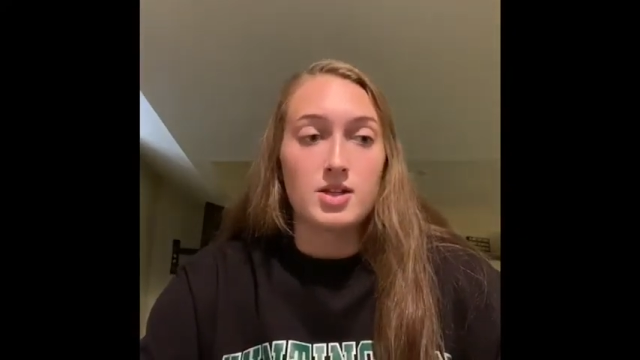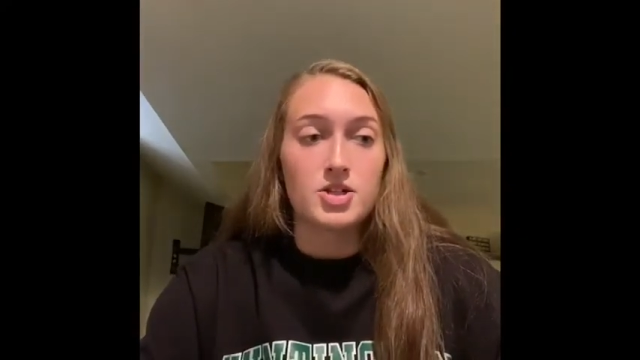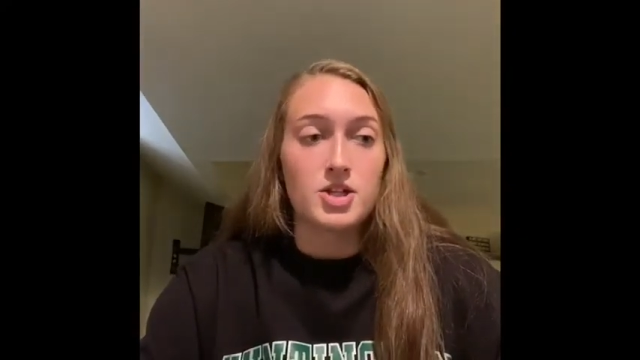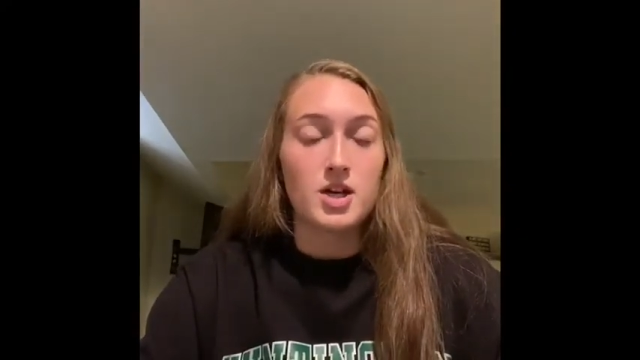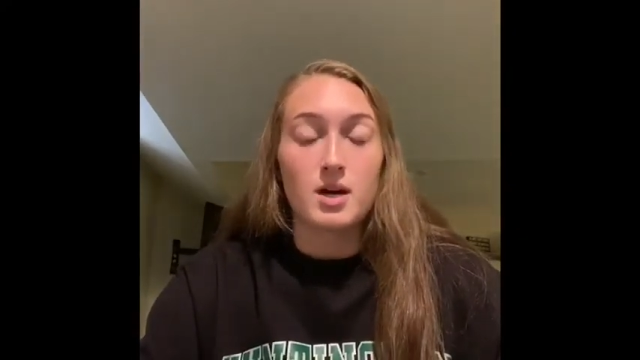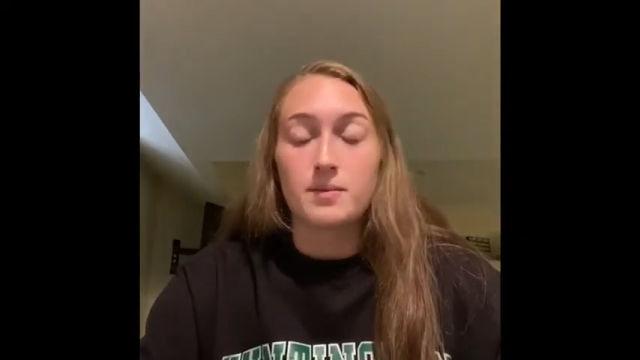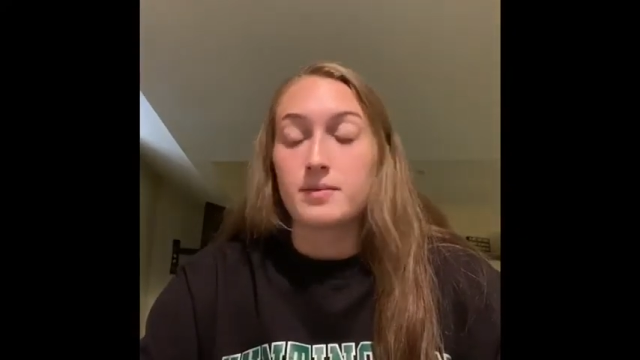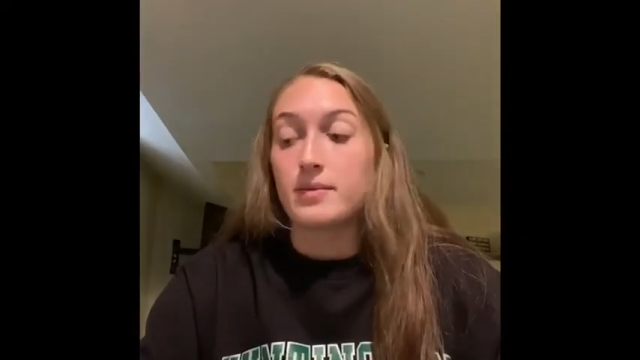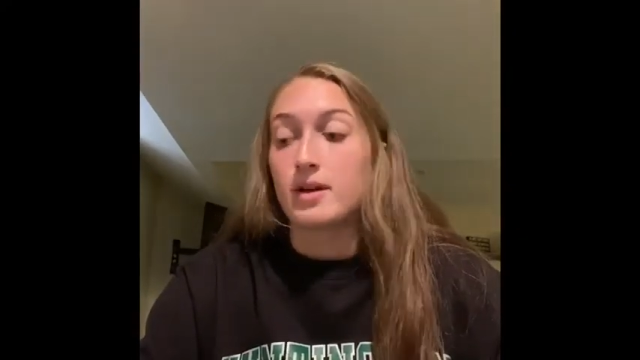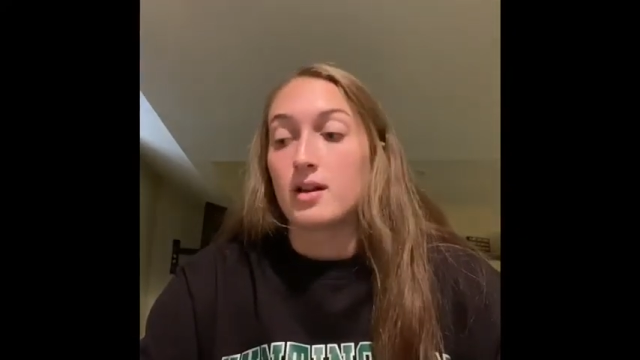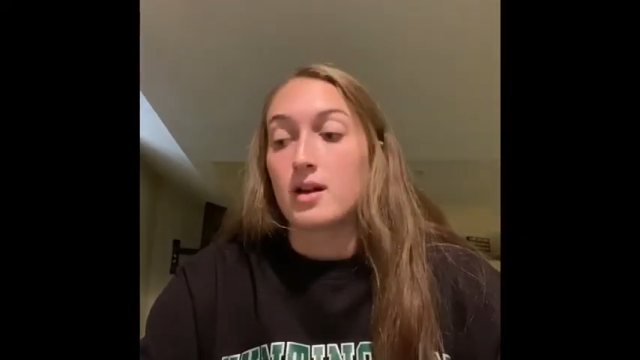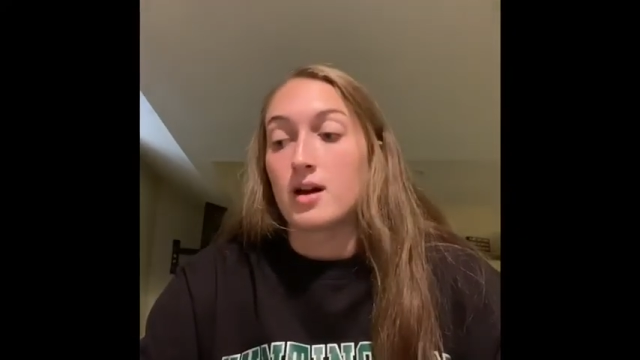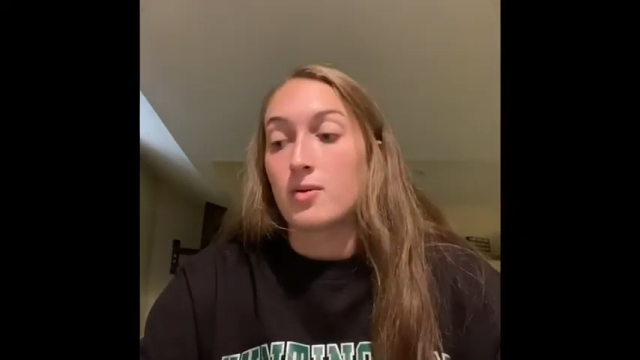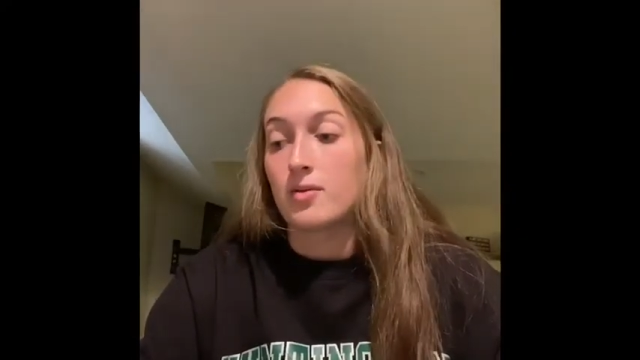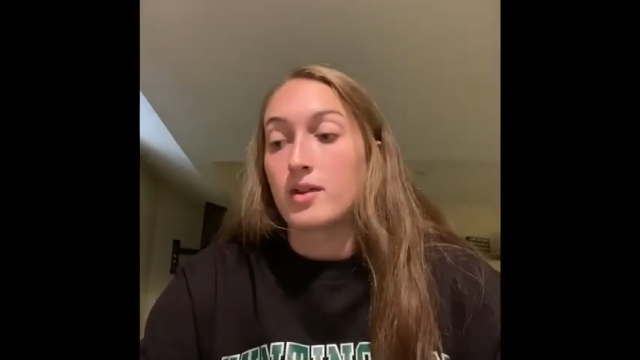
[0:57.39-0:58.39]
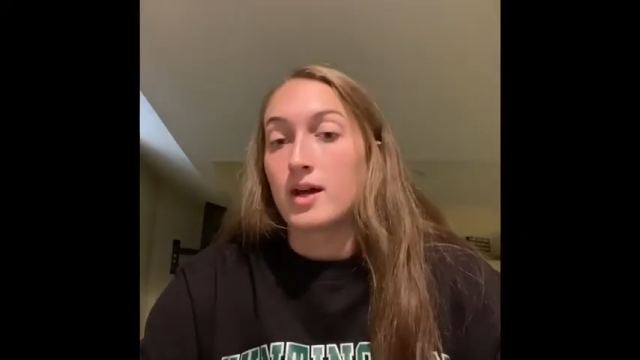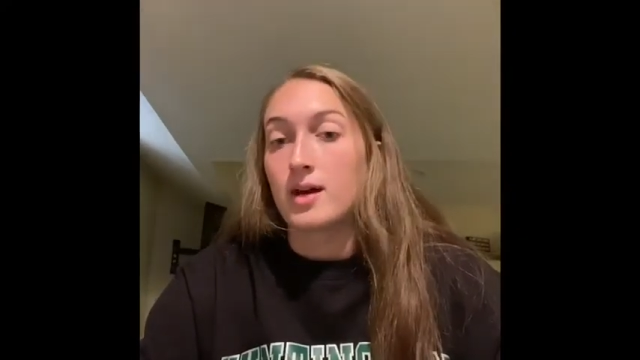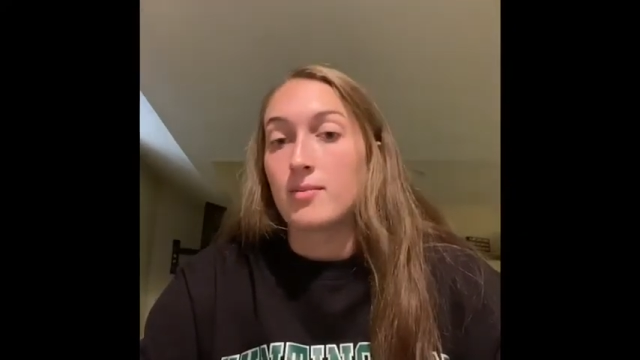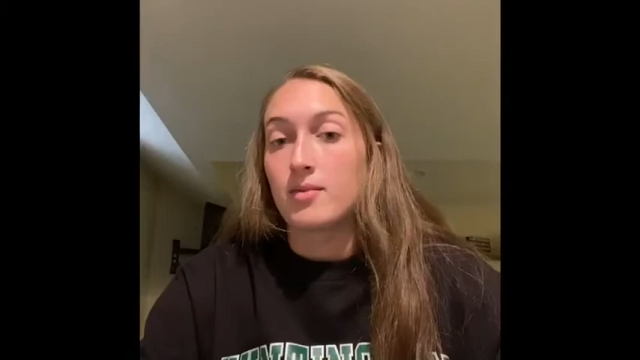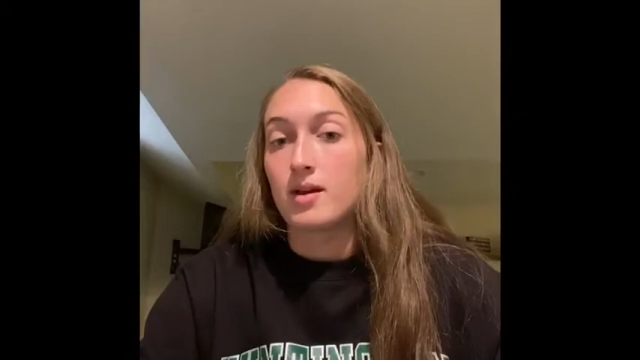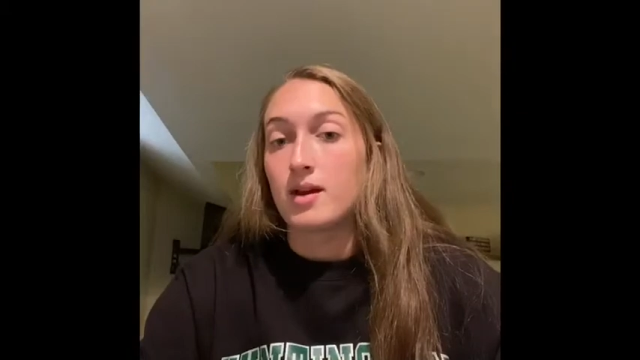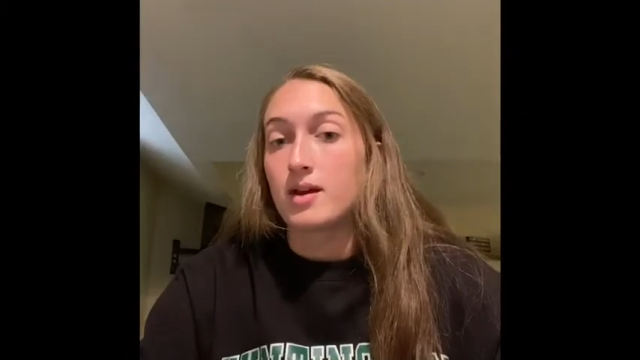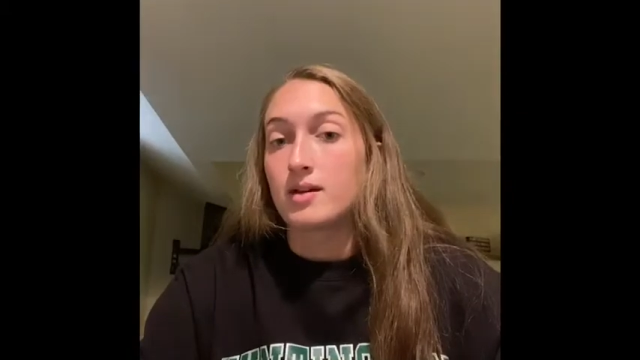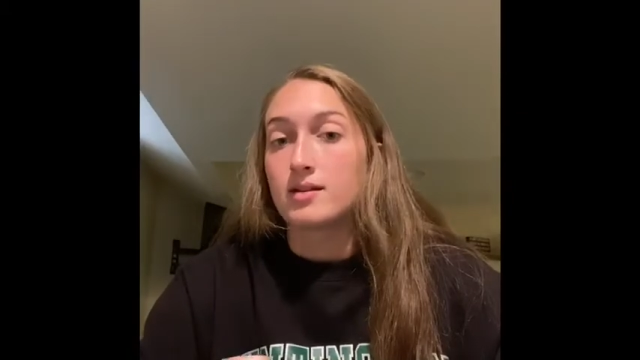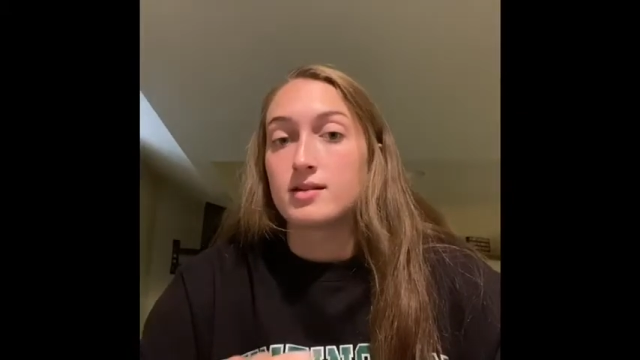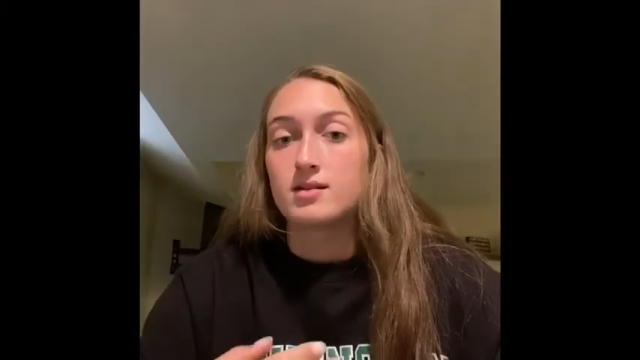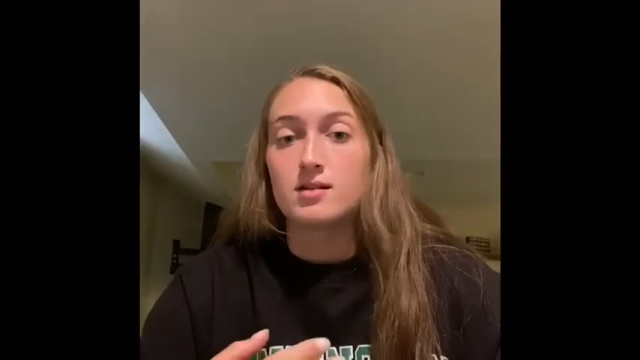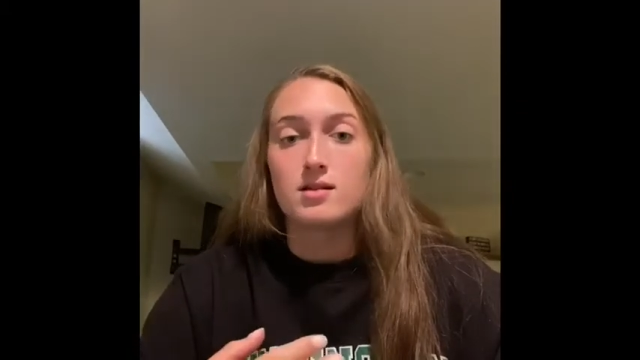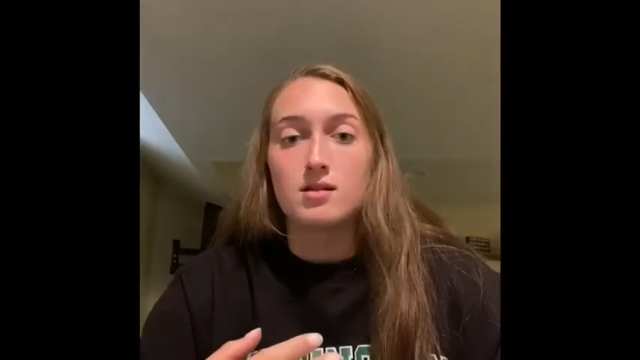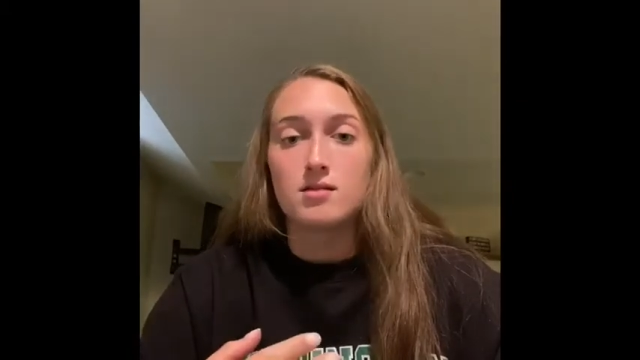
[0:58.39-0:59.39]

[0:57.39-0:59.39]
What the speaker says: she helped me a lot with that because